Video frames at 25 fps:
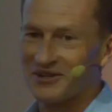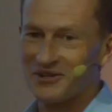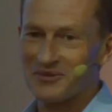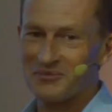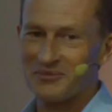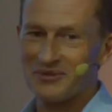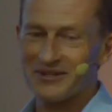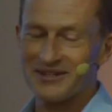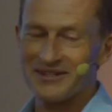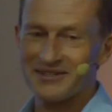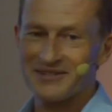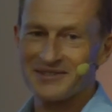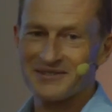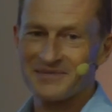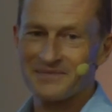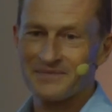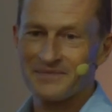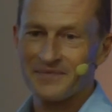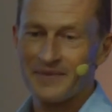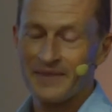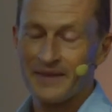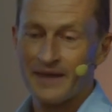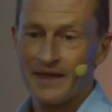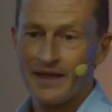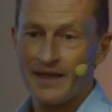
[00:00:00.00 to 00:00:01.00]
place.
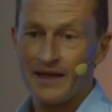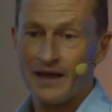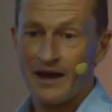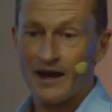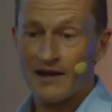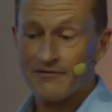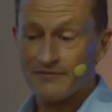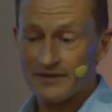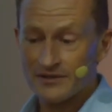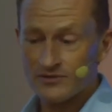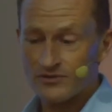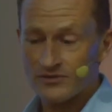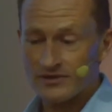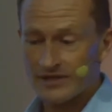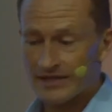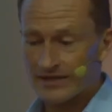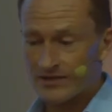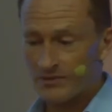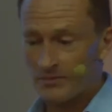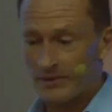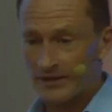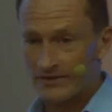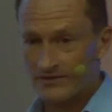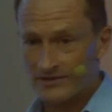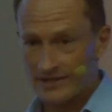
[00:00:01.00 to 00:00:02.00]
Agfa today is
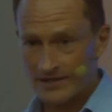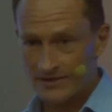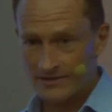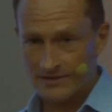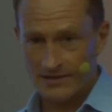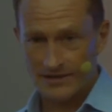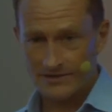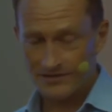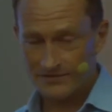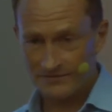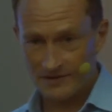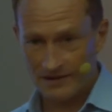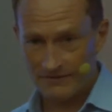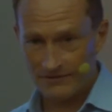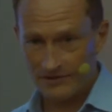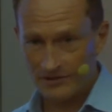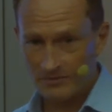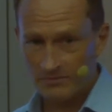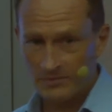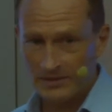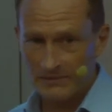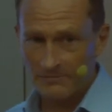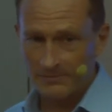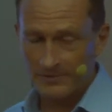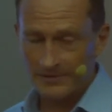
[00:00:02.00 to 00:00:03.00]
about 6,500
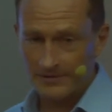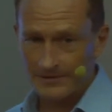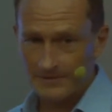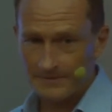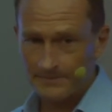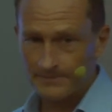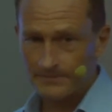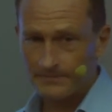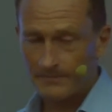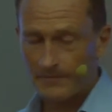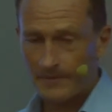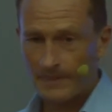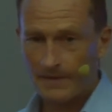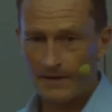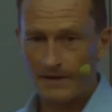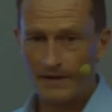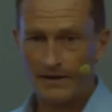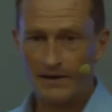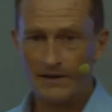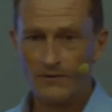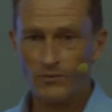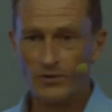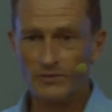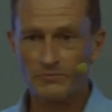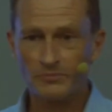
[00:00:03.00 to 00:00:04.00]
people.
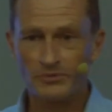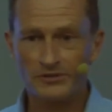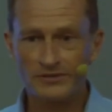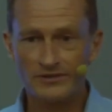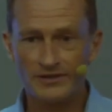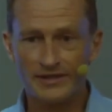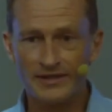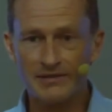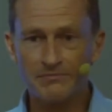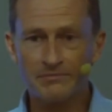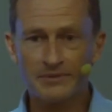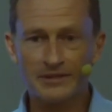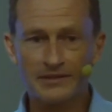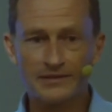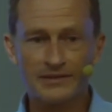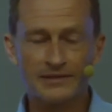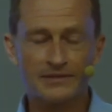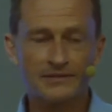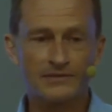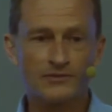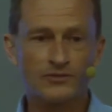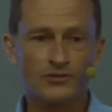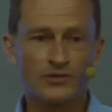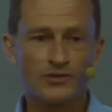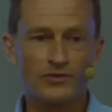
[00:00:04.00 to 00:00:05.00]
1.8
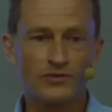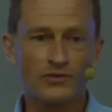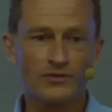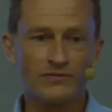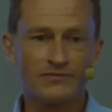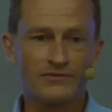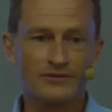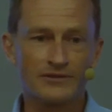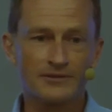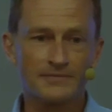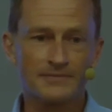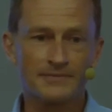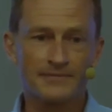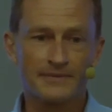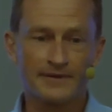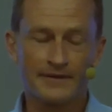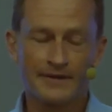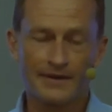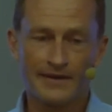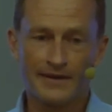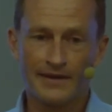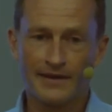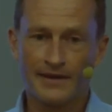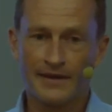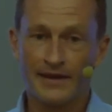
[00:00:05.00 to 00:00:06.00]
billion turnover.
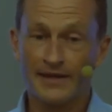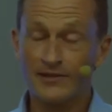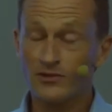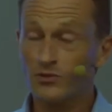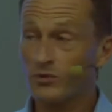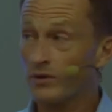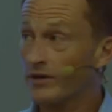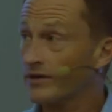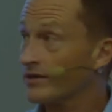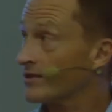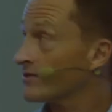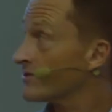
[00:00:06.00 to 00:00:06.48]
Headquarters